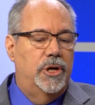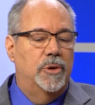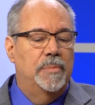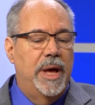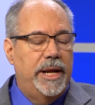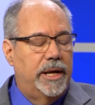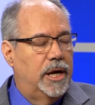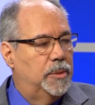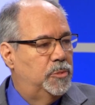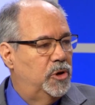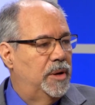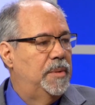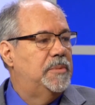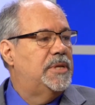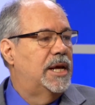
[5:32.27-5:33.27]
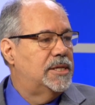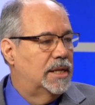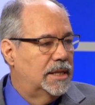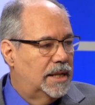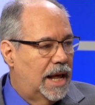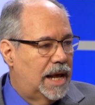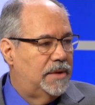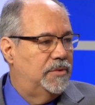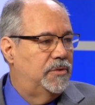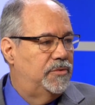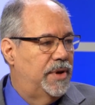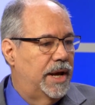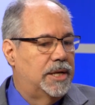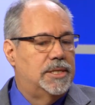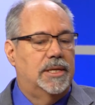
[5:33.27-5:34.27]
your Medicare premiums, has a lot of
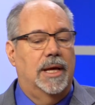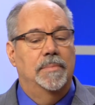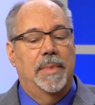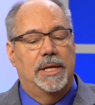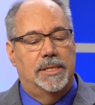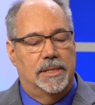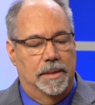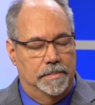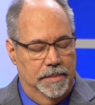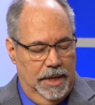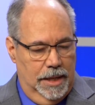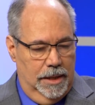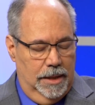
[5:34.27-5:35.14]
effects, can mess up